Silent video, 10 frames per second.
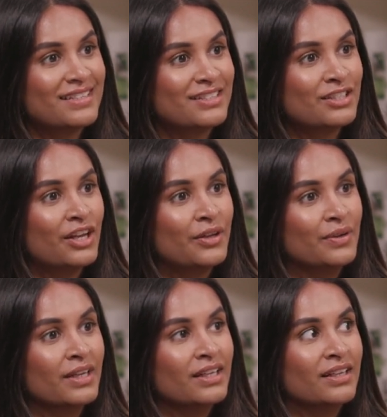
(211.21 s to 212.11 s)
So
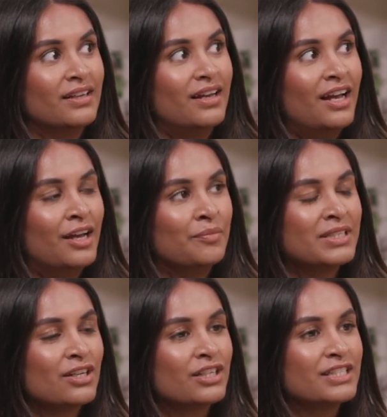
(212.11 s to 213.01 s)

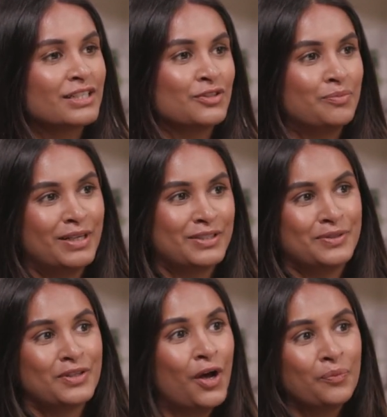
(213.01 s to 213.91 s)
it's like a jigsaw puzzle.
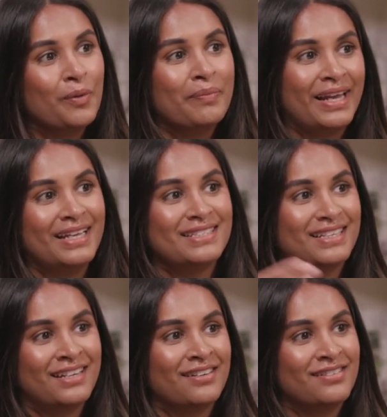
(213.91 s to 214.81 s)
So I'm one piece
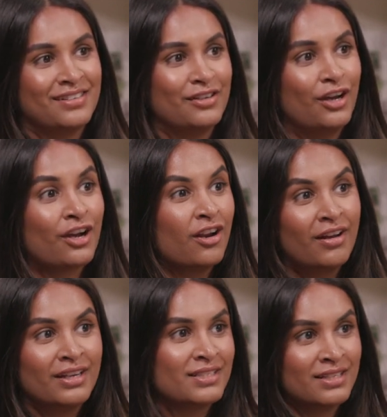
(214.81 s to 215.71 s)
and a
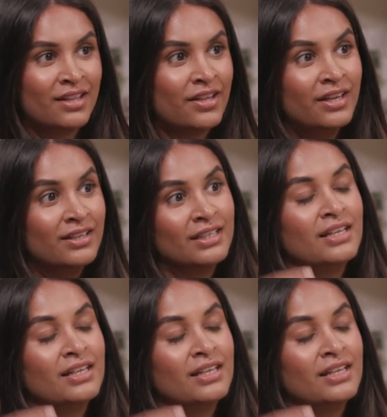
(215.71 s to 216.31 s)
client is another.